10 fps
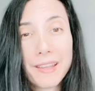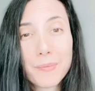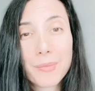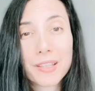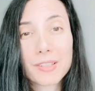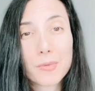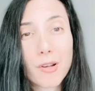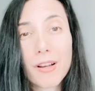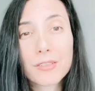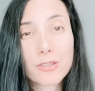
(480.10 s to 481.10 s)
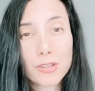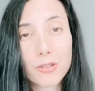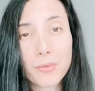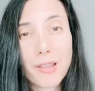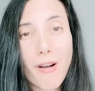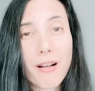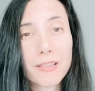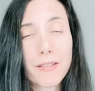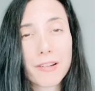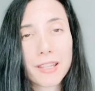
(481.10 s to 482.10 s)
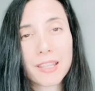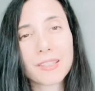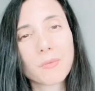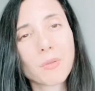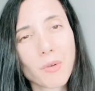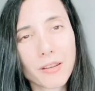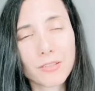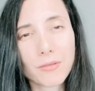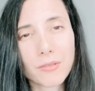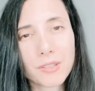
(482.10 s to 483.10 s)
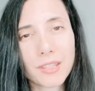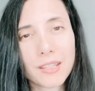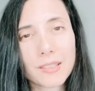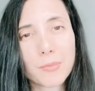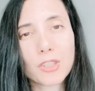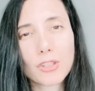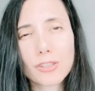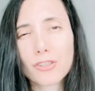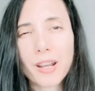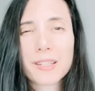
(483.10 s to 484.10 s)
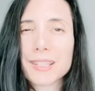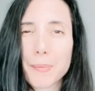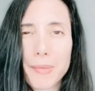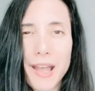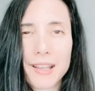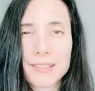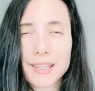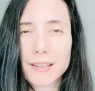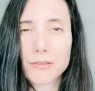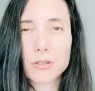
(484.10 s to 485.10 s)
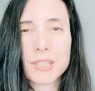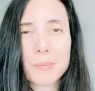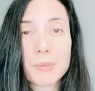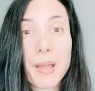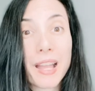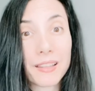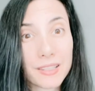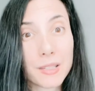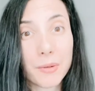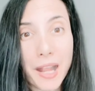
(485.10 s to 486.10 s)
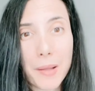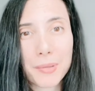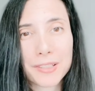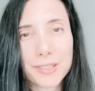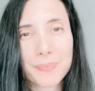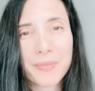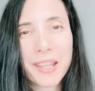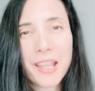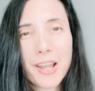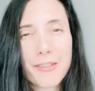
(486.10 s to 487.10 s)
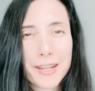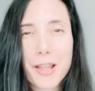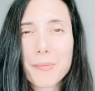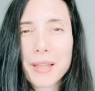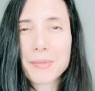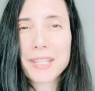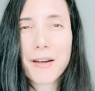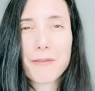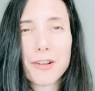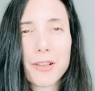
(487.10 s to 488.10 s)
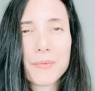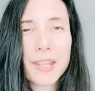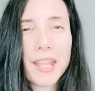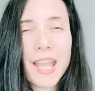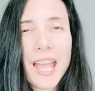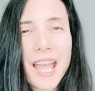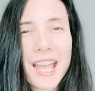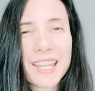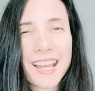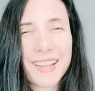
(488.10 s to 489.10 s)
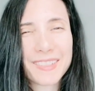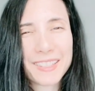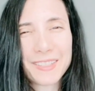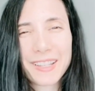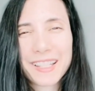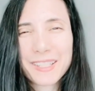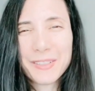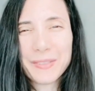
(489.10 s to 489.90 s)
because we all do. We all love our kids and we want to do those things, but just try to step back, take a few steps back and see what happens. All right, I hope that was helpful, and I will see you guys soon.